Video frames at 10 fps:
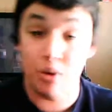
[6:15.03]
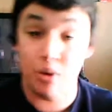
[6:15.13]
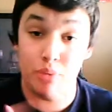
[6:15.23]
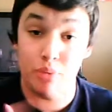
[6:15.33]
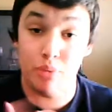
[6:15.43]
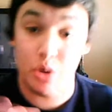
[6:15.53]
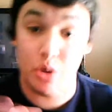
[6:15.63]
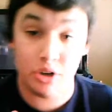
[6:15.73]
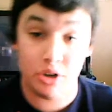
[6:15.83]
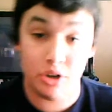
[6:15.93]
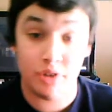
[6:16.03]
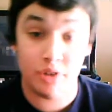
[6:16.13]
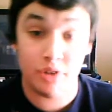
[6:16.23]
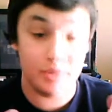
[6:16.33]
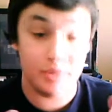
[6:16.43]
One boy, one
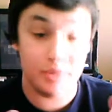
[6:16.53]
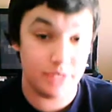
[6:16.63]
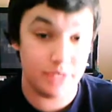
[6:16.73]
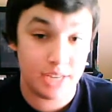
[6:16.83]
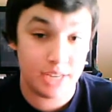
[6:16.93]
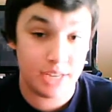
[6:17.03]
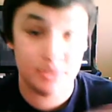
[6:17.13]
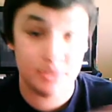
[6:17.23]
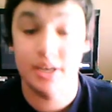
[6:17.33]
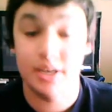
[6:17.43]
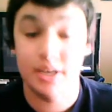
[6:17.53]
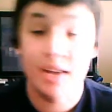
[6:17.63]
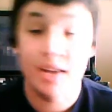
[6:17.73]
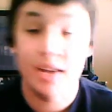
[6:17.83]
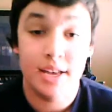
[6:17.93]
girl from the different towns.
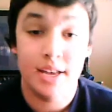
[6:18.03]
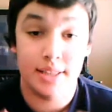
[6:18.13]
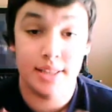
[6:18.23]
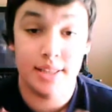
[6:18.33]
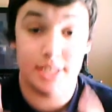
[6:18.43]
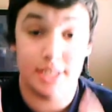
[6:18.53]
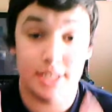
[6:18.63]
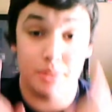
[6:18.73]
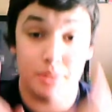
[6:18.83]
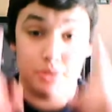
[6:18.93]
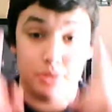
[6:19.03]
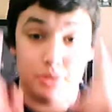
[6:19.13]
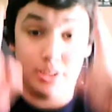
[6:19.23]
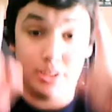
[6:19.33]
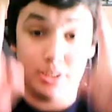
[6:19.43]
They send them up to
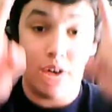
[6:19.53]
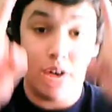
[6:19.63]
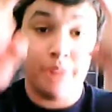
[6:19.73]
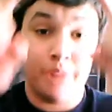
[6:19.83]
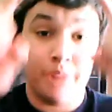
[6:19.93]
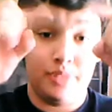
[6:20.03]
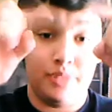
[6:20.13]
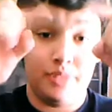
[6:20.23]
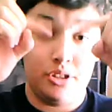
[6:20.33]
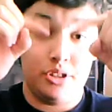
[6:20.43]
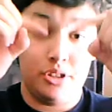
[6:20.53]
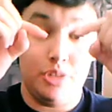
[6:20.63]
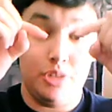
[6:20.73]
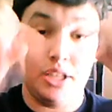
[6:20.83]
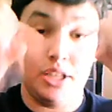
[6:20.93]
the tower
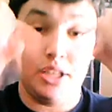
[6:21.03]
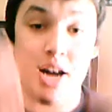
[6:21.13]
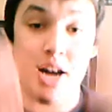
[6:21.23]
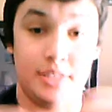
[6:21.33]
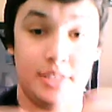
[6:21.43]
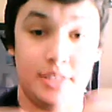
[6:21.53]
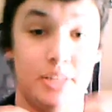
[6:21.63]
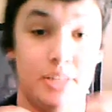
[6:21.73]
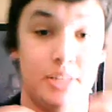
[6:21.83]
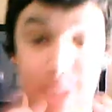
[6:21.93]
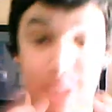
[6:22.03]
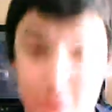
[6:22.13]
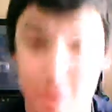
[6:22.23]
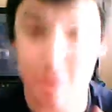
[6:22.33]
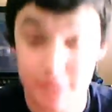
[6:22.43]
to meet the gods to tell them to
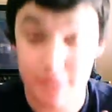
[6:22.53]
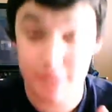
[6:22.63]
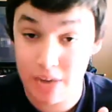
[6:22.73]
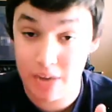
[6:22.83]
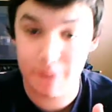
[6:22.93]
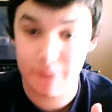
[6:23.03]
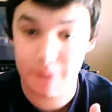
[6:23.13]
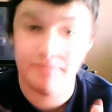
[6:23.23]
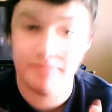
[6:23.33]
get rid of the tower.